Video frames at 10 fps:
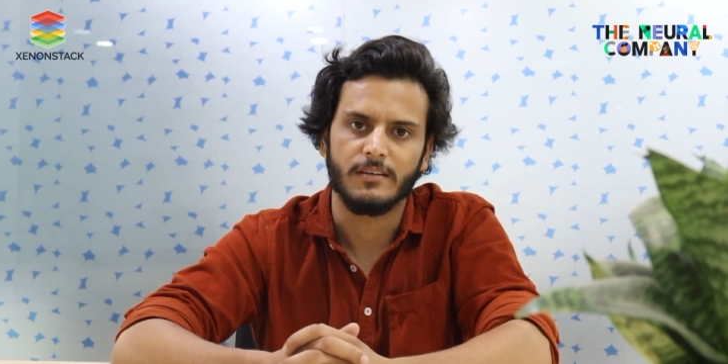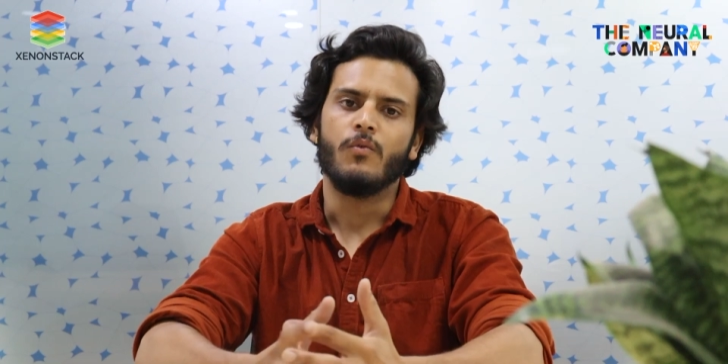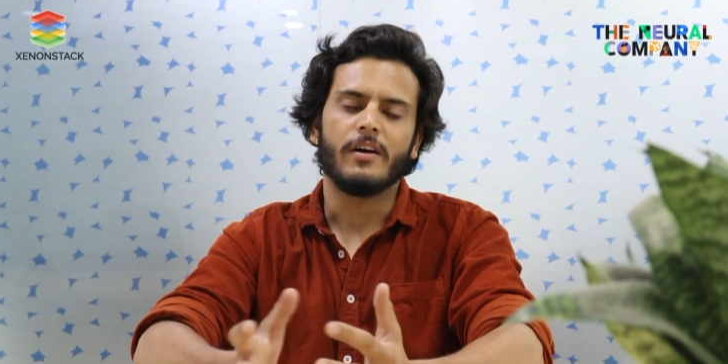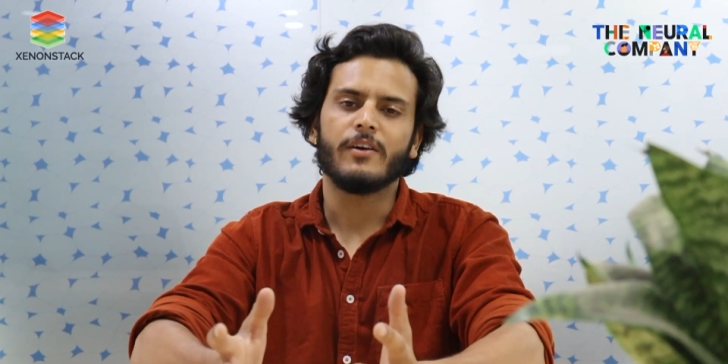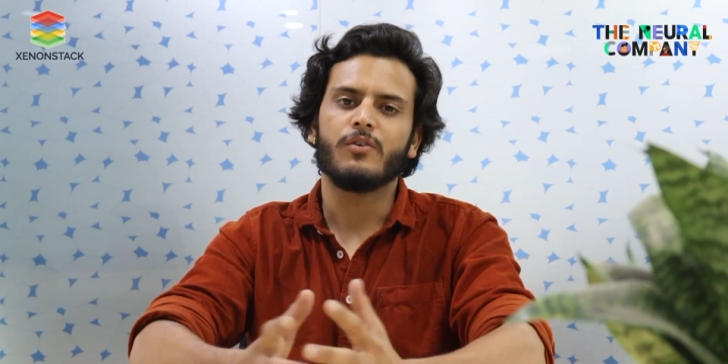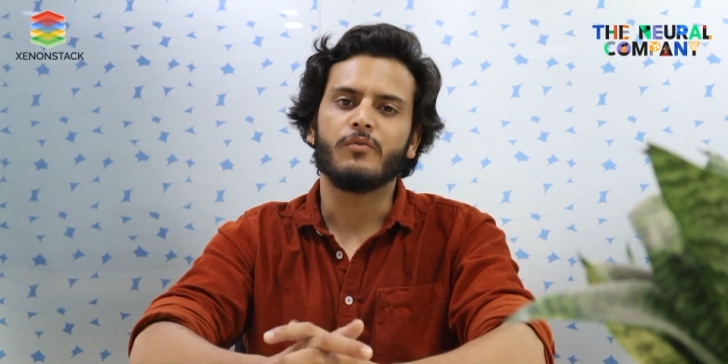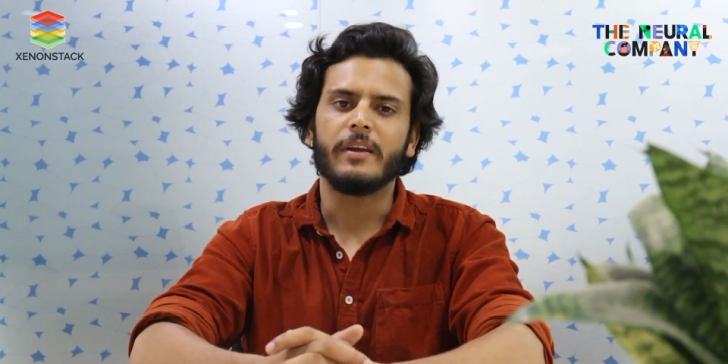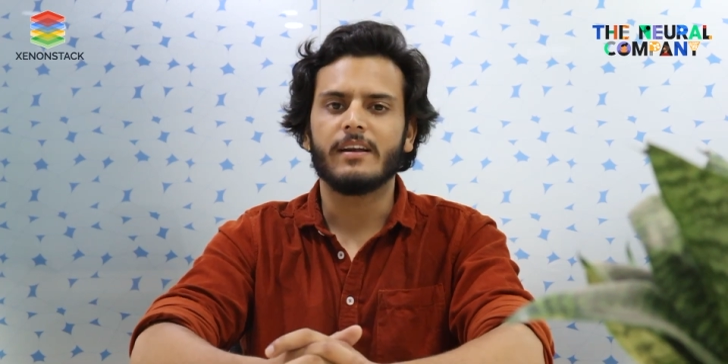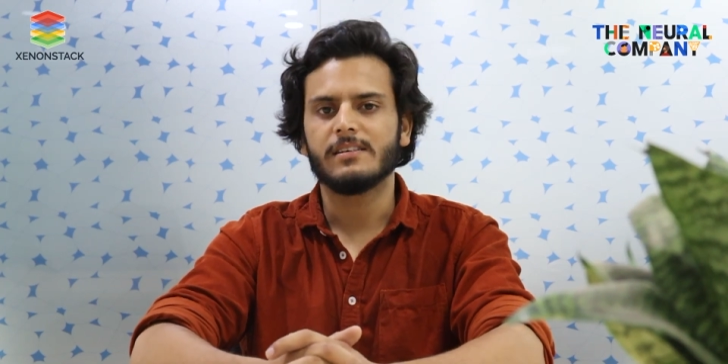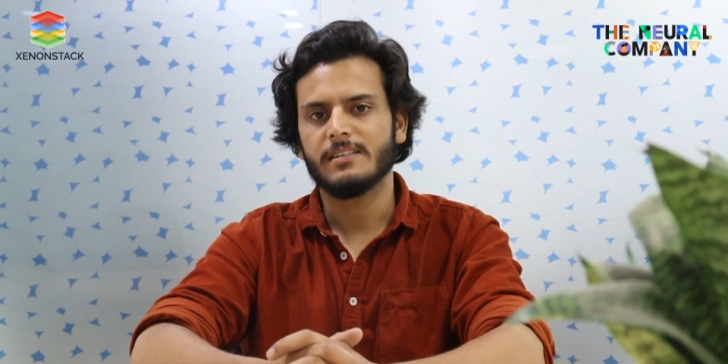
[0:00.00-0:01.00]
Working on
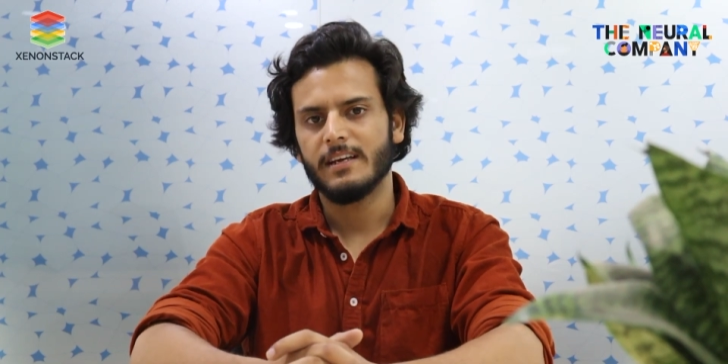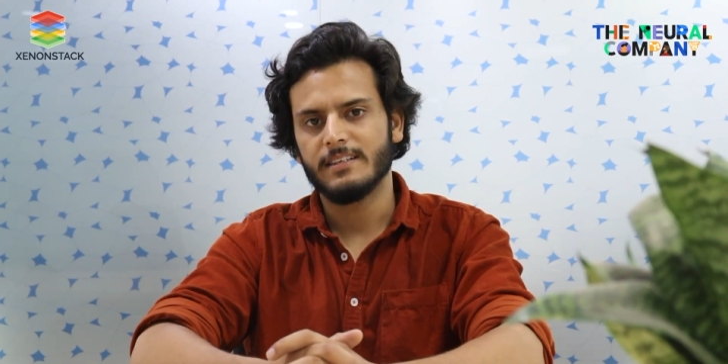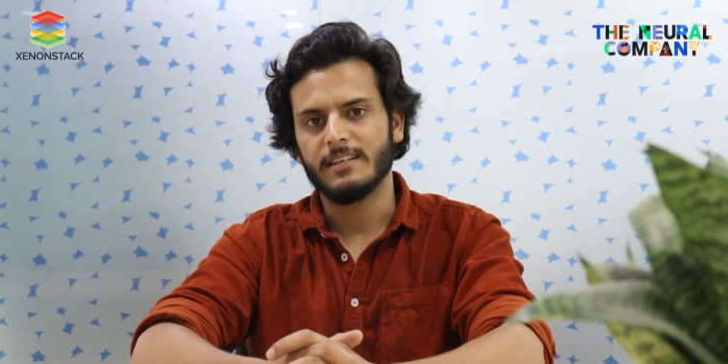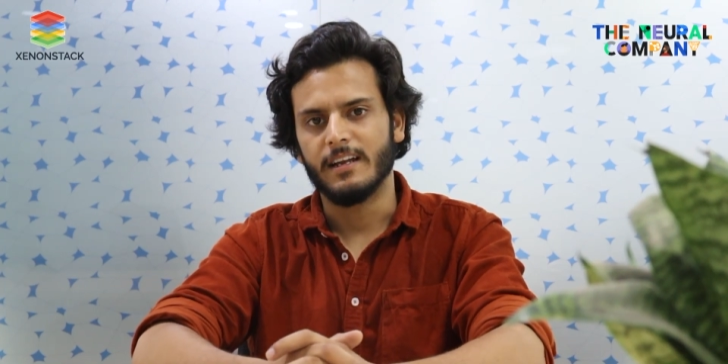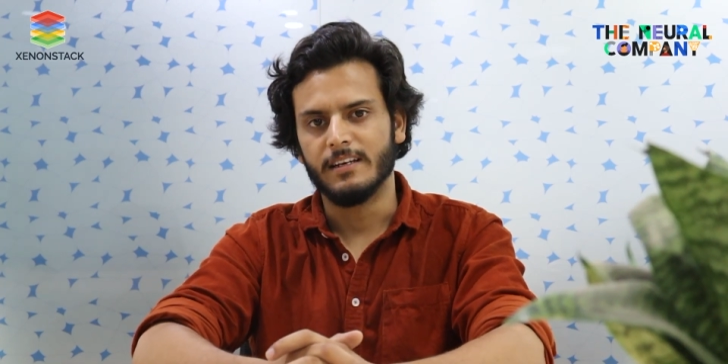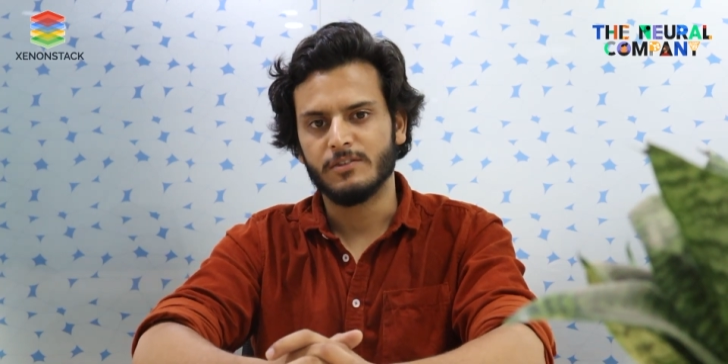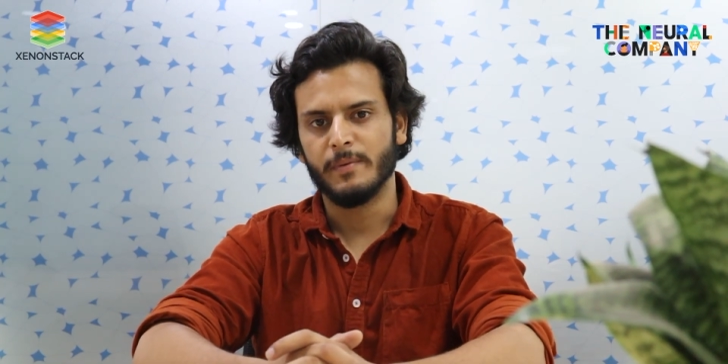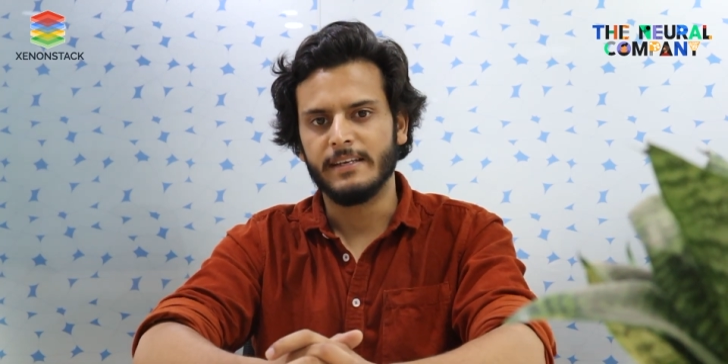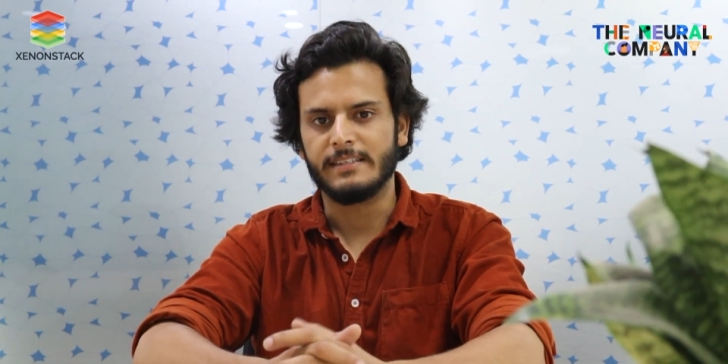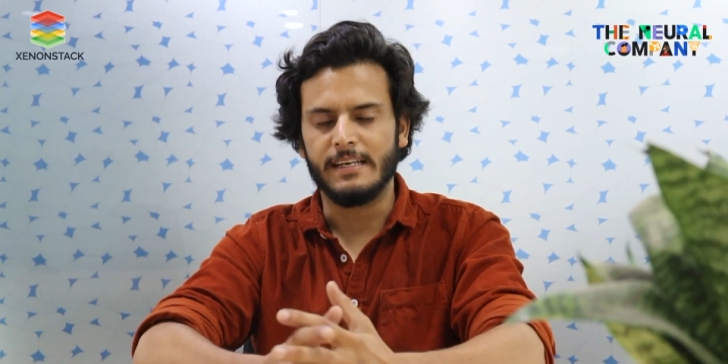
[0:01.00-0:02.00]
Vcluster has enhanced
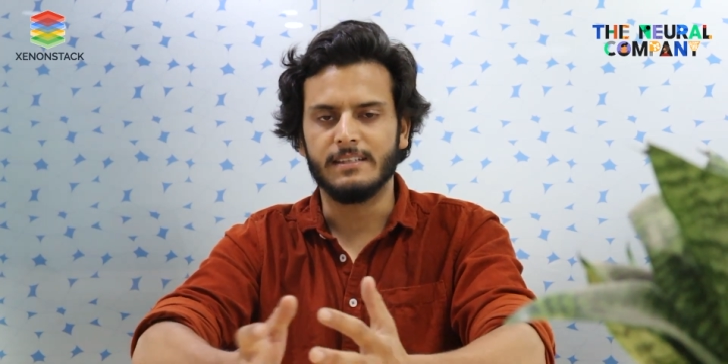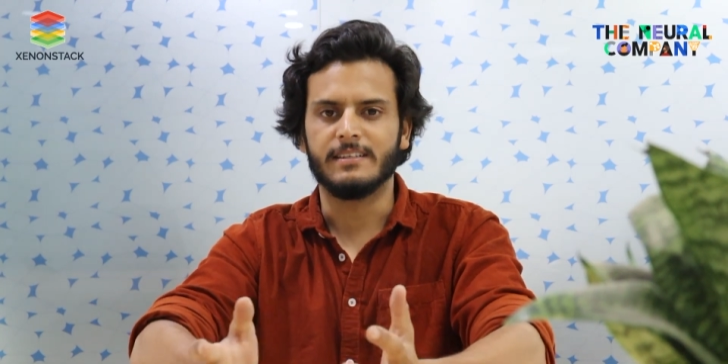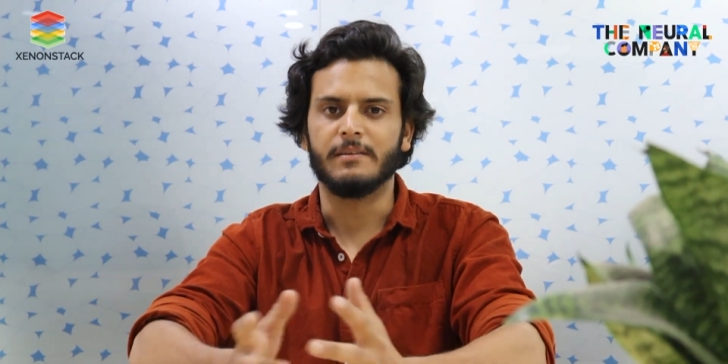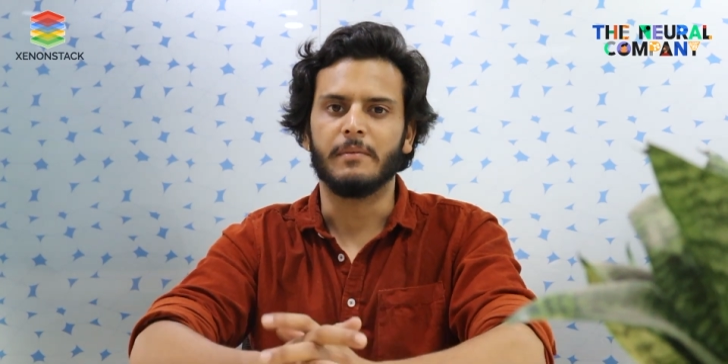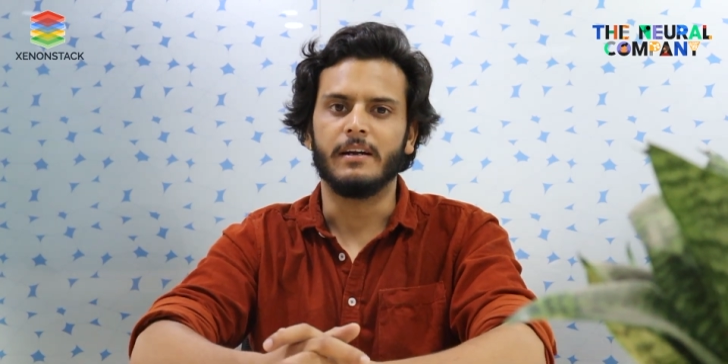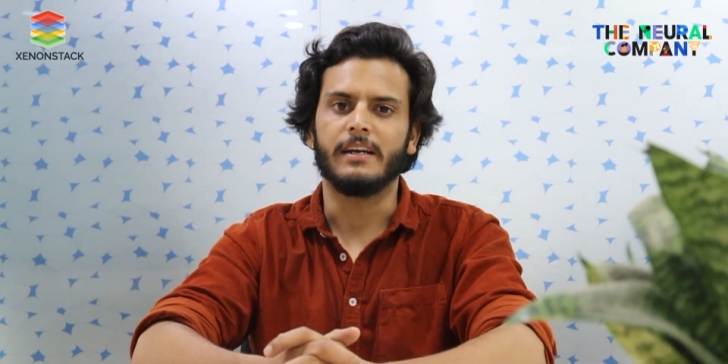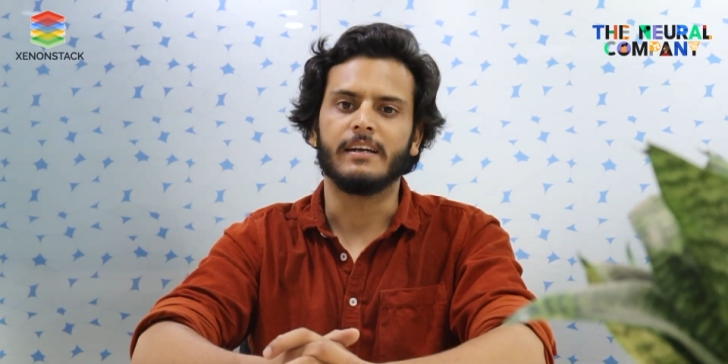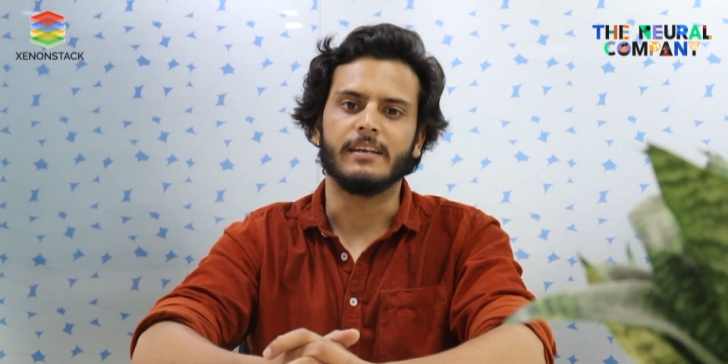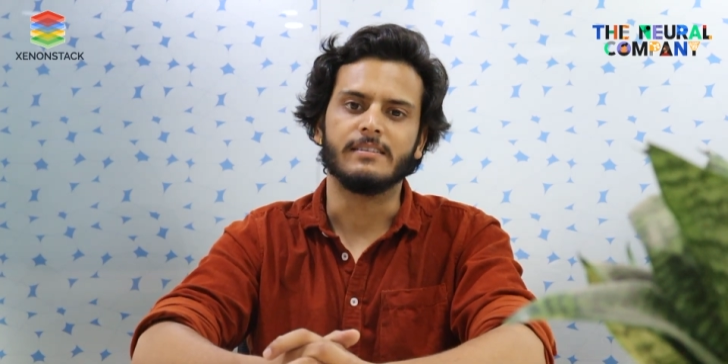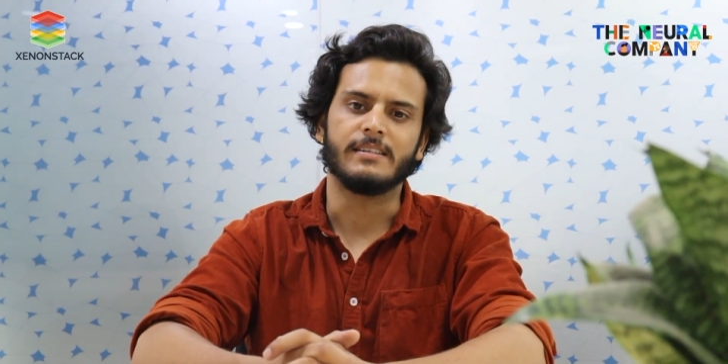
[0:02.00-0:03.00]
my skills in
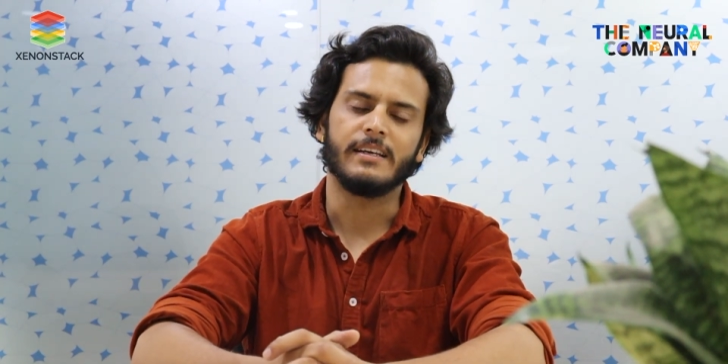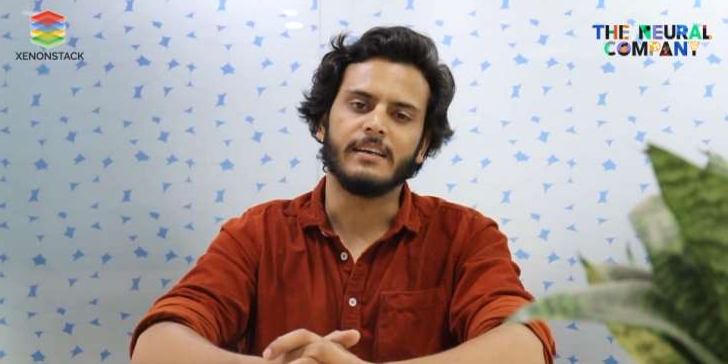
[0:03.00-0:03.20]
multi-tenancy,